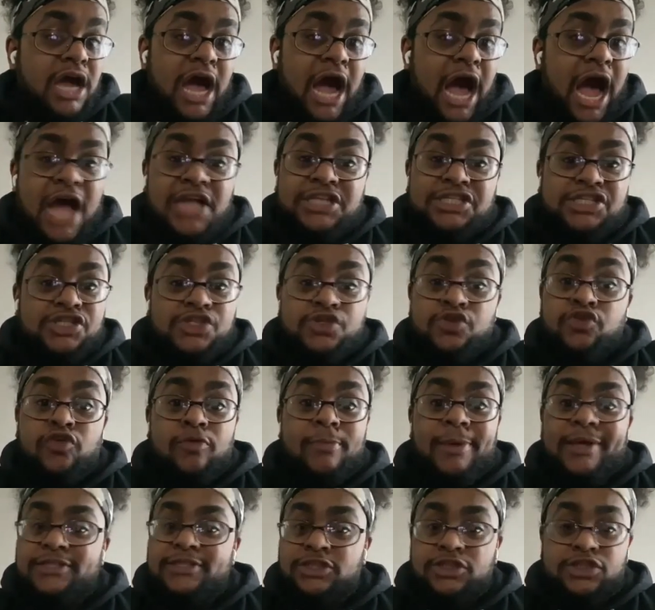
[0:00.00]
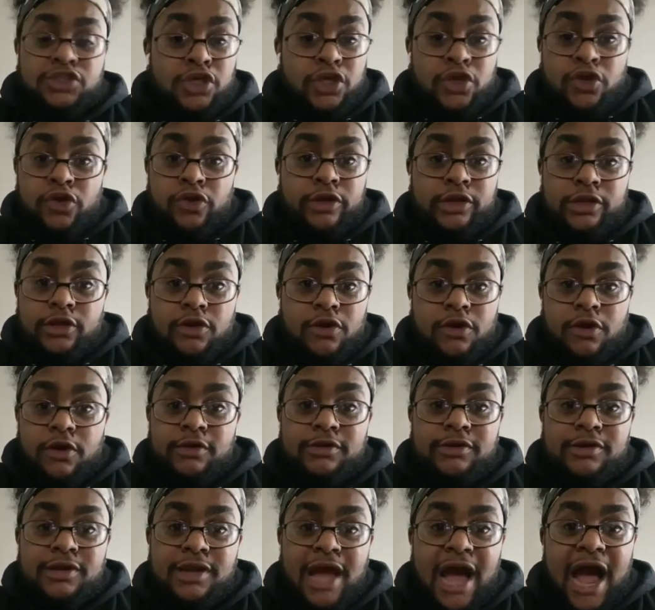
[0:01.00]
I just knew him as a security
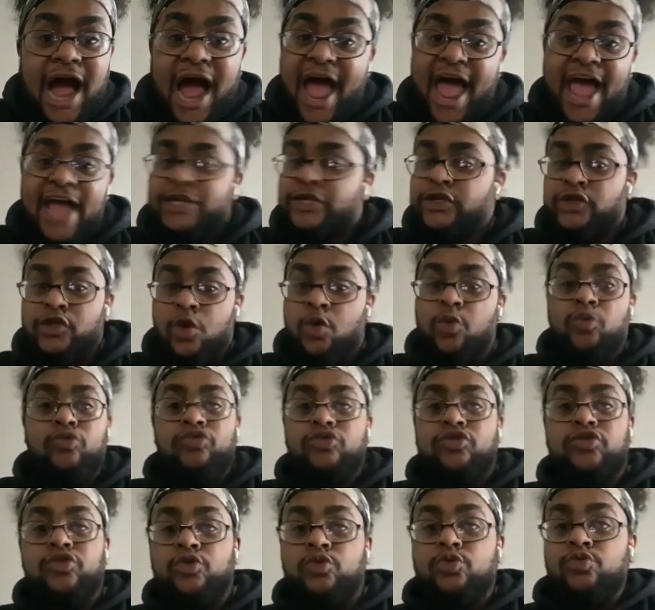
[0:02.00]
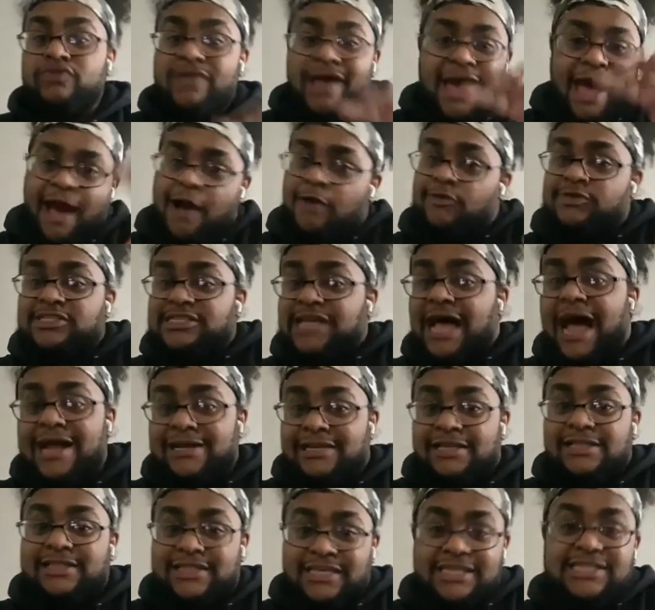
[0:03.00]
guard. I had no clue that
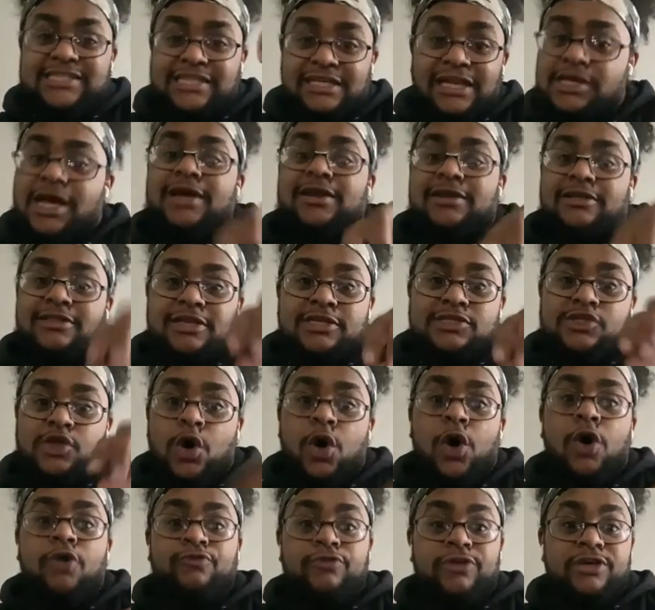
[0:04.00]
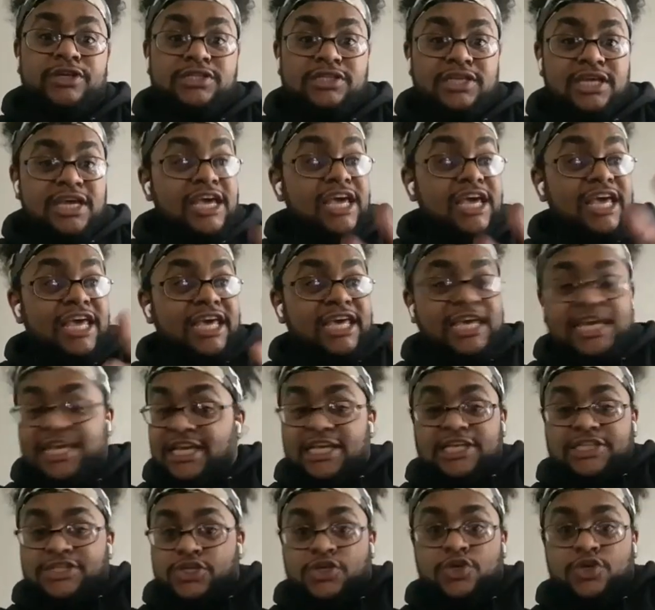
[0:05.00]
outside of this office,
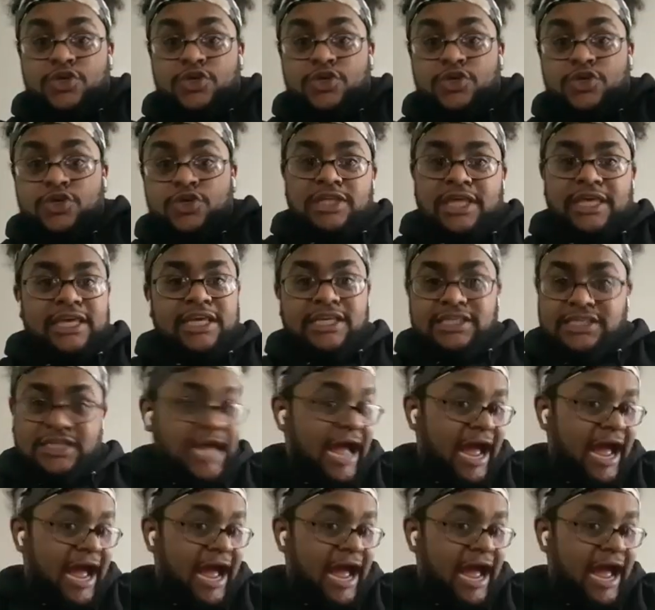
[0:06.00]
he's huge. Like he's